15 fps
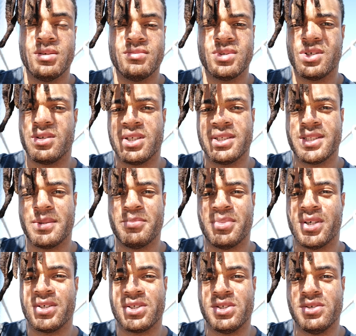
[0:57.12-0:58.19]
don't let them
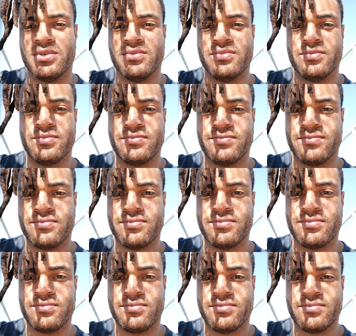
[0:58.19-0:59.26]
punk you.
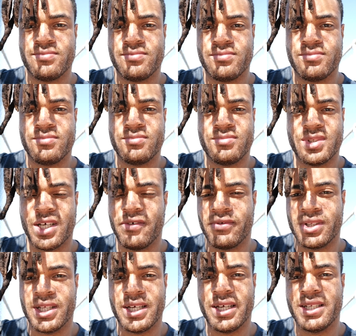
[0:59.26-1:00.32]
Never
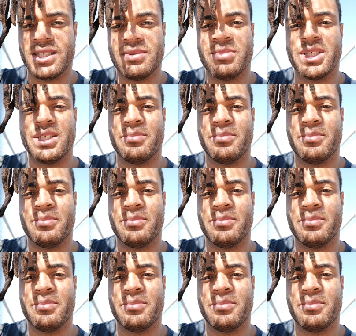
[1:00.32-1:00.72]
let anybody